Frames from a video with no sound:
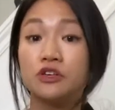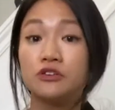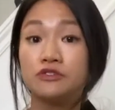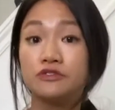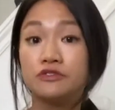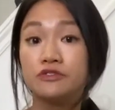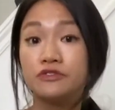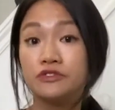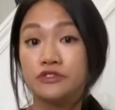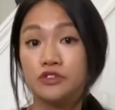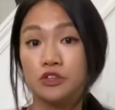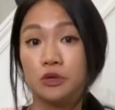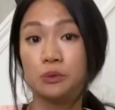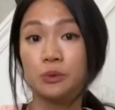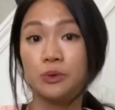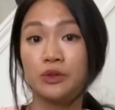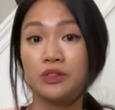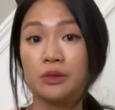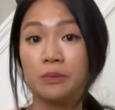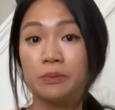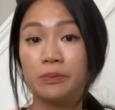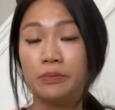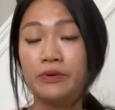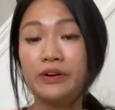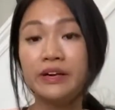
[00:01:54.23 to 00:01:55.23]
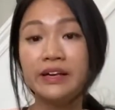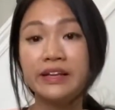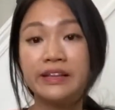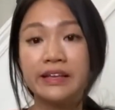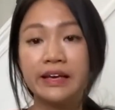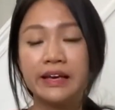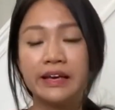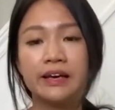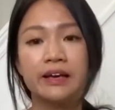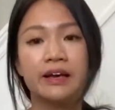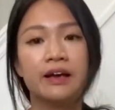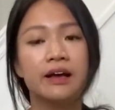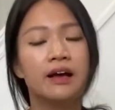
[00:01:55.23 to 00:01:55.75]
So with the
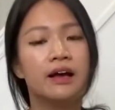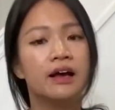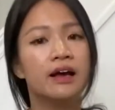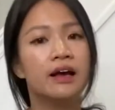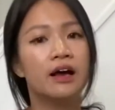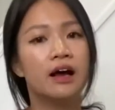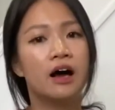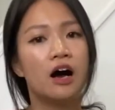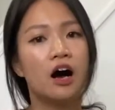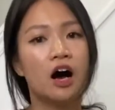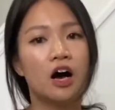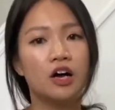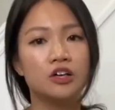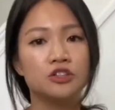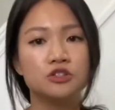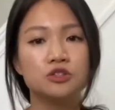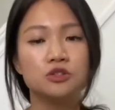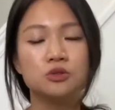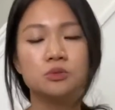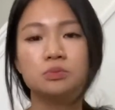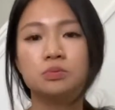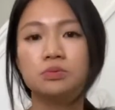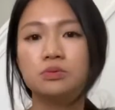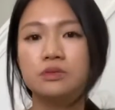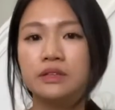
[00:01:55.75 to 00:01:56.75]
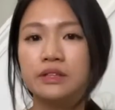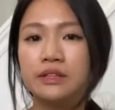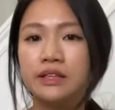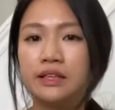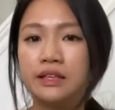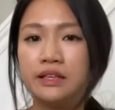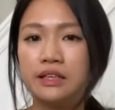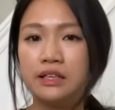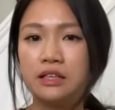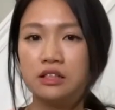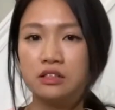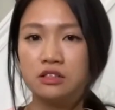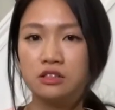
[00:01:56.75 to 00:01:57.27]
breathing, are you breathing
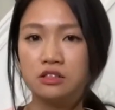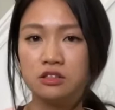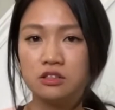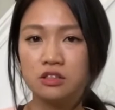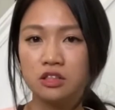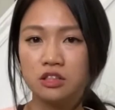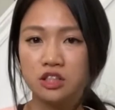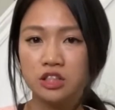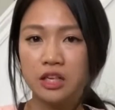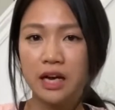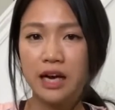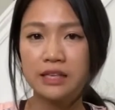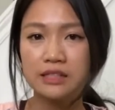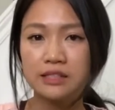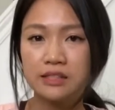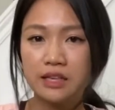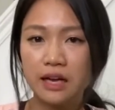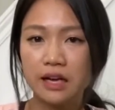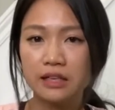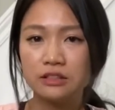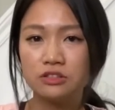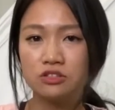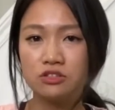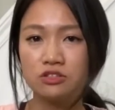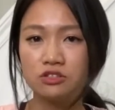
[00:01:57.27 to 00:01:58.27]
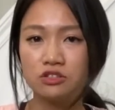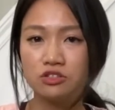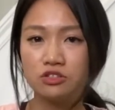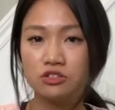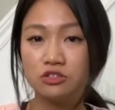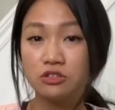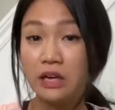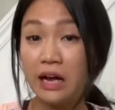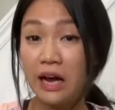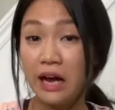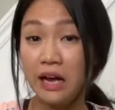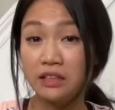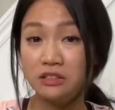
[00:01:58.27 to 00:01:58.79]
into your chest and
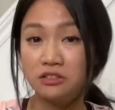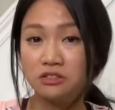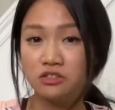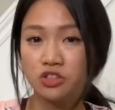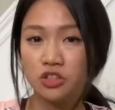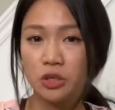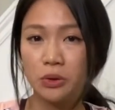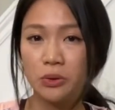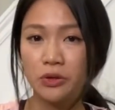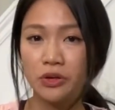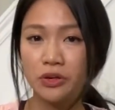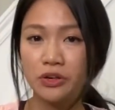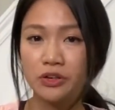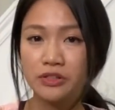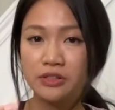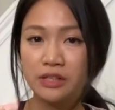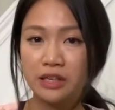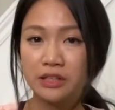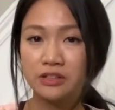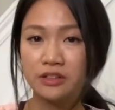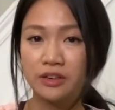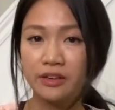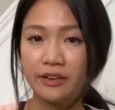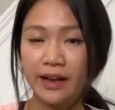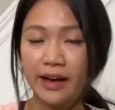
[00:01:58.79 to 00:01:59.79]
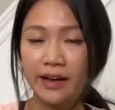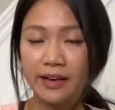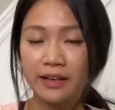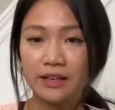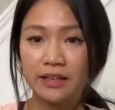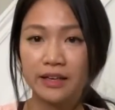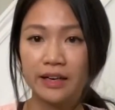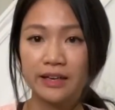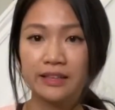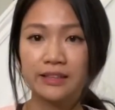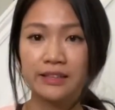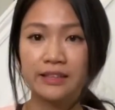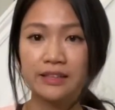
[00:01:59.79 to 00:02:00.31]
shoulders and your neck
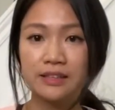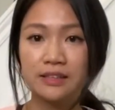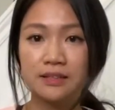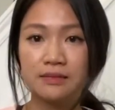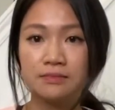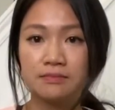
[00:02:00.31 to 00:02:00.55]
like this?